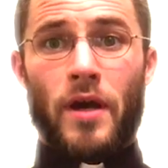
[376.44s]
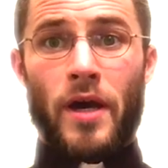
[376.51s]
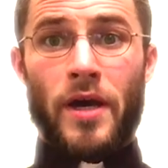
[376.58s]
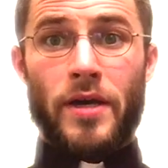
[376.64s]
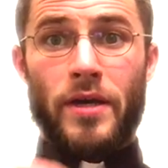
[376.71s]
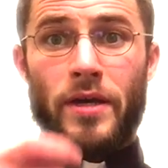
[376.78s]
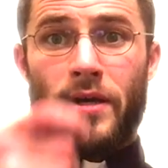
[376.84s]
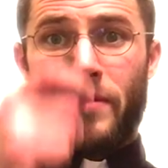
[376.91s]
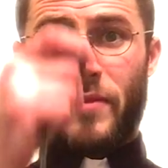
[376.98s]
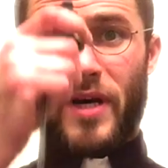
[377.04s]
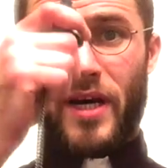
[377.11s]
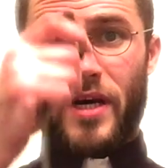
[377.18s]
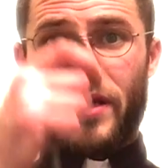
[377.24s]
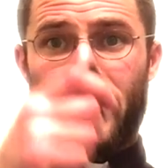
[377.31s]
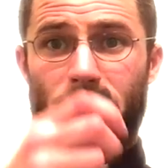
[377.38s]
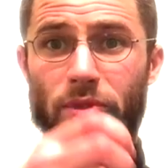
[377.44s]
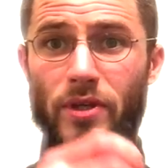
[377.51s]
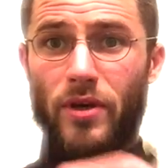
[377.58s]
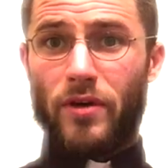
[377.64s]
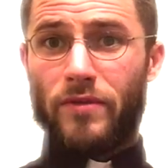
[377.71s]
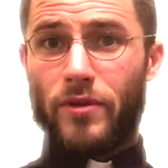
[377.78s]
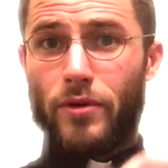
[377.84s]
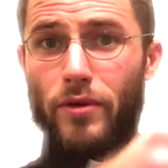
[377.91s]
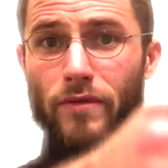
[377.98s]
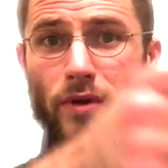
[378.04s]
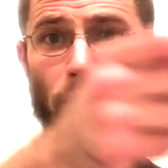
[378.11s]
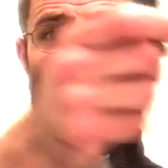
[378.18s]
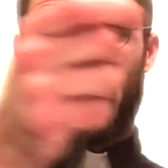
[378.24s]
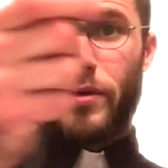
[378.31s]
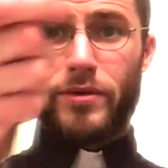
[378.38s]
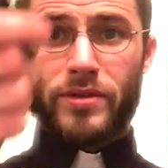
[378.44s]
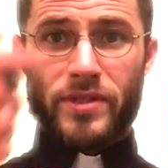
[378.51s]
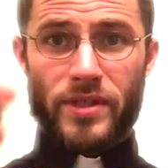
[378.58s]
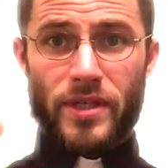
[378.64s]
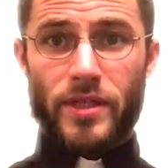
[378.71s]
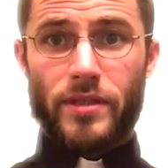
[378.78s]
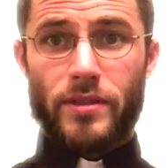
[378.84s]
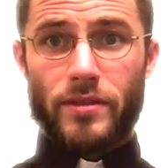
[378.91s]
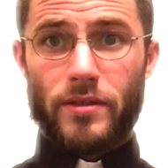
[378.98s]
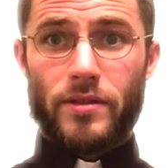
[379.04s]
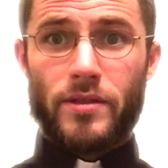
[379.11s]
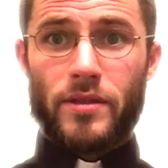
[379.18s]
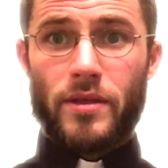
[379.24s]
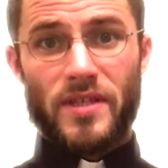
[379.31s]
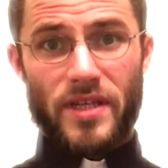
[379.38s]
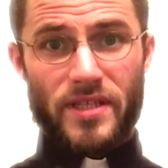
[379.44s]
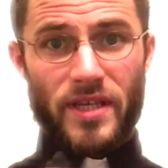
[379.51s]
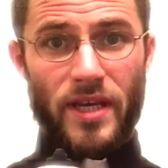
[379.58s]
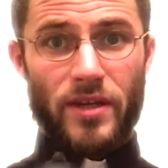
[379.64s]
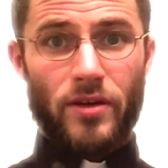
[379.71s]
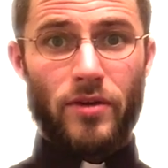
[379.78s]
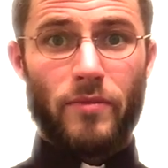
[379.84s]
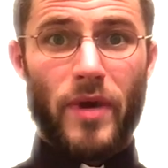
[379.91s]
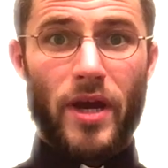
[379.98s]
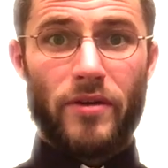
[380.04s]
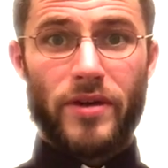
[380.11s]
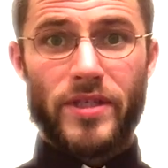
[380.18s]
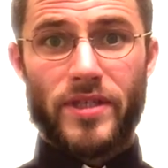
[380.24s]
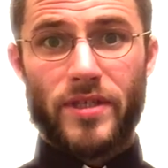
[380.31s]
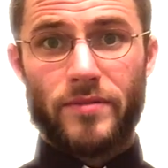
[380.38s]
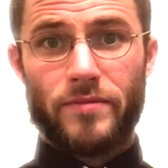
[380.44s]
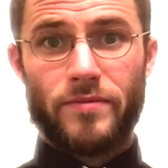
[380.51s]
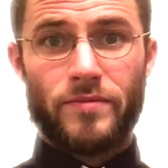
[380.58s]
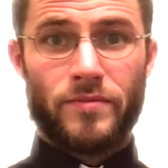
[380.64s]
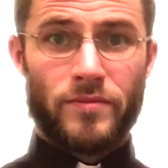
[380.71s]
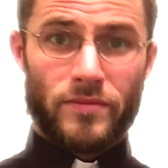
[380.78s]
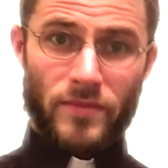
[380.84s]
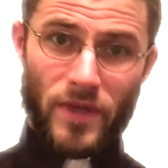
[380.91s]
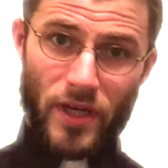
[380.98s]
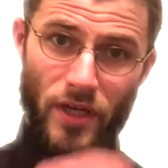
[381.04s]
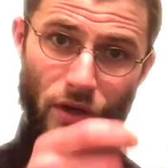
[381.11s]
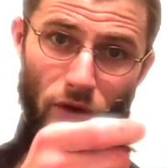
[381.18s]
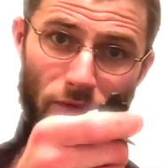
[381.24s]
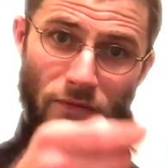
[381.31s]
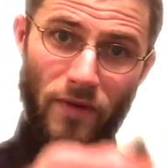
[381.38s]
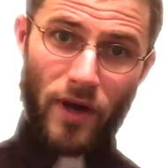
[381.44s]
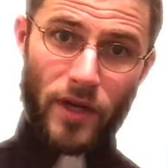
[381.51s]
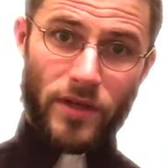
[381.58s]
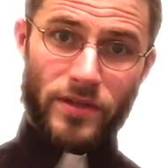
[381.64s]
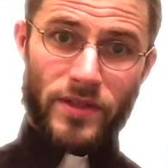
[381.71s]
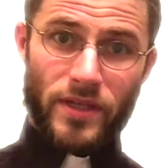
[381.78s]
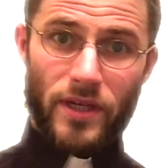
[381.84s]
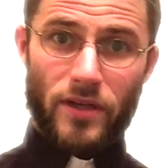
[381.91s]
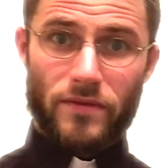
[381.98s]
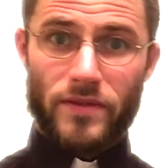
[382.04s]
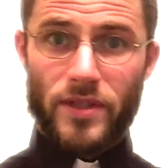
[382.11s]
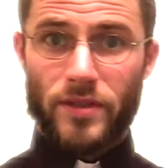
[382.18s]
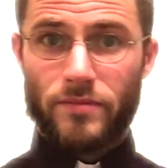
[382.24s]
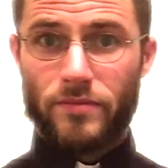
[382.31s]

I hereby absolve you of all your sins. Say ten Hail Marys and go fuck yourselves.